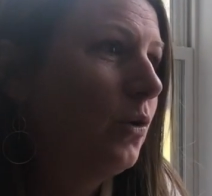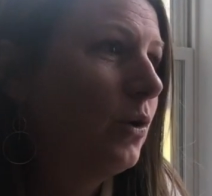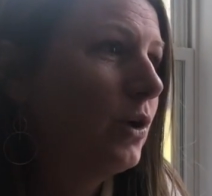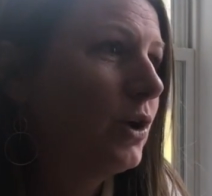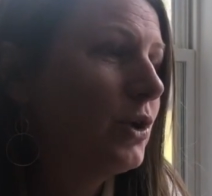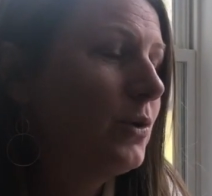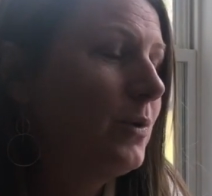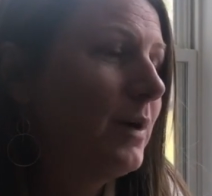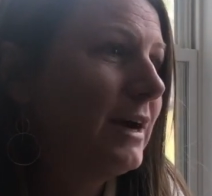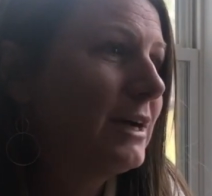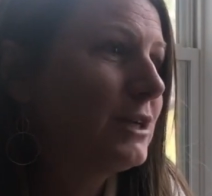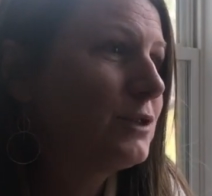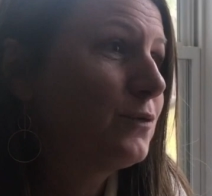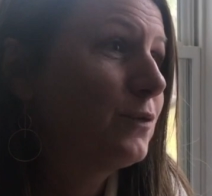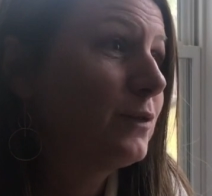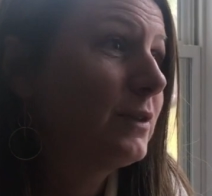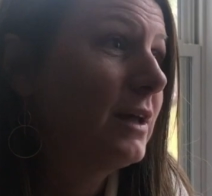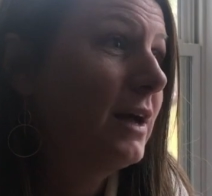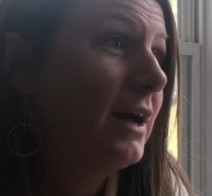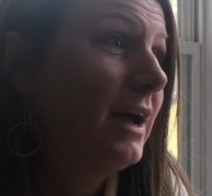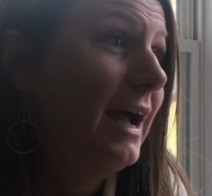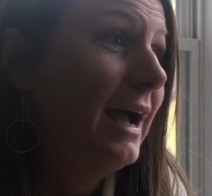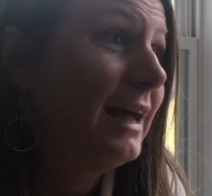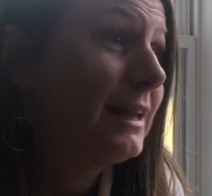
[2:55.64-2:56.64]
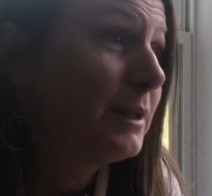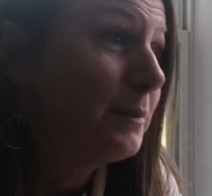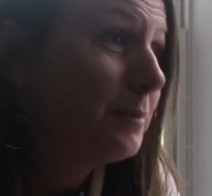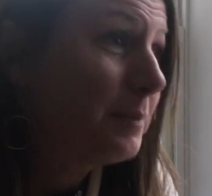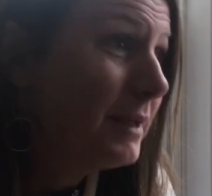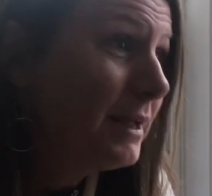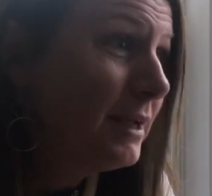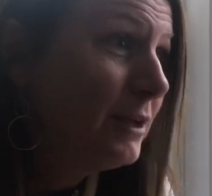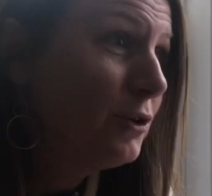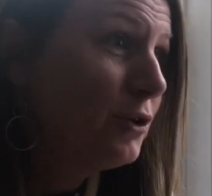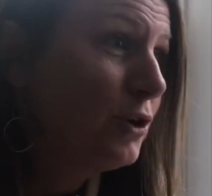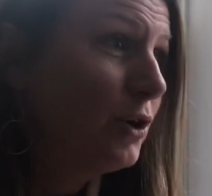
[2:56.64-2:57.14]
it. Or you asked for the
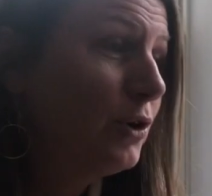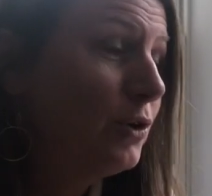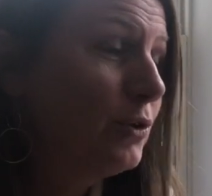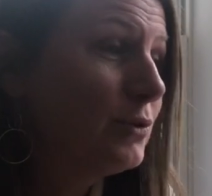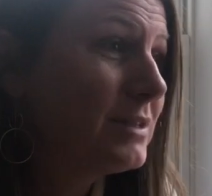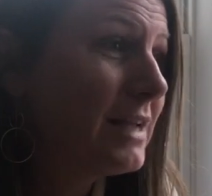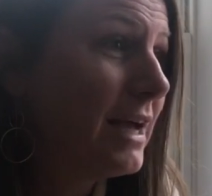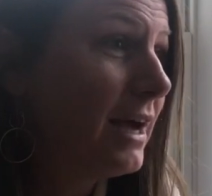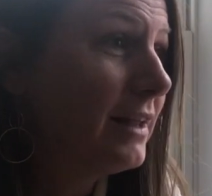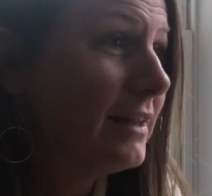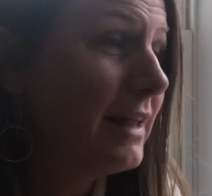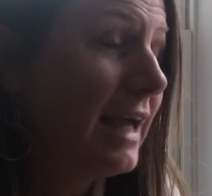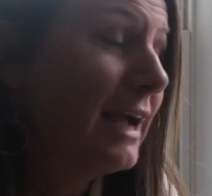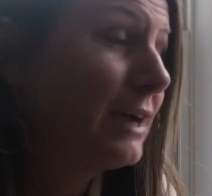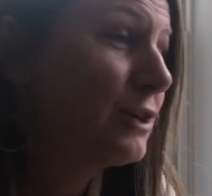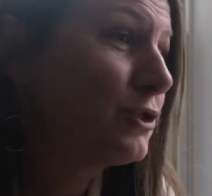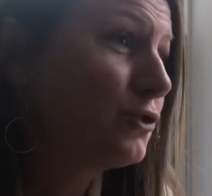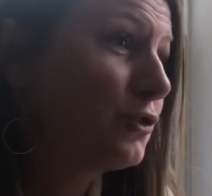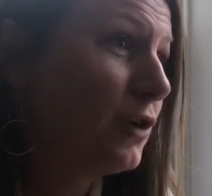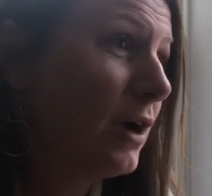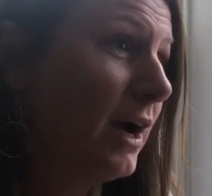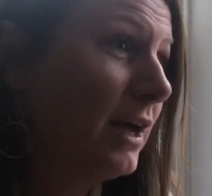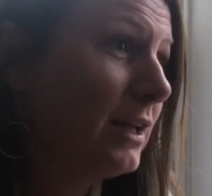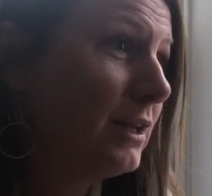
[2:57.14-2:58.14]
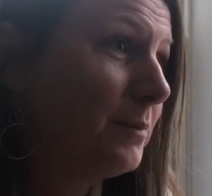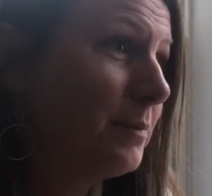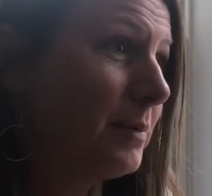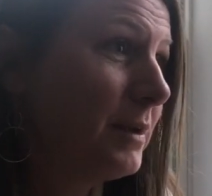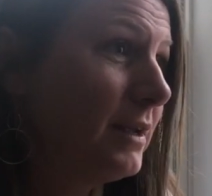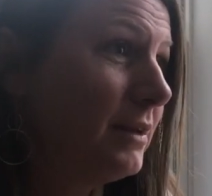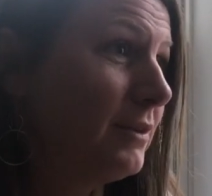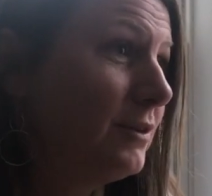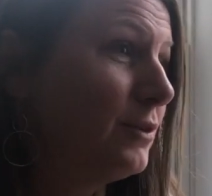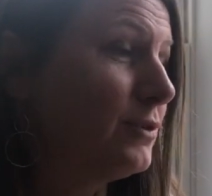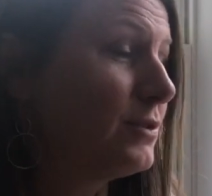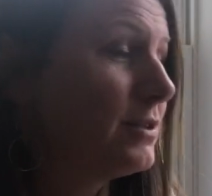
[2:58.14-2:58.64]
jalapenos, extra
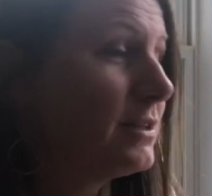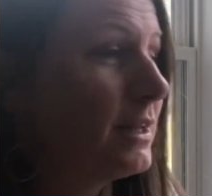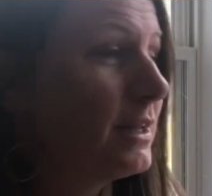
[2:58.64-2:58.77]
jalapenos,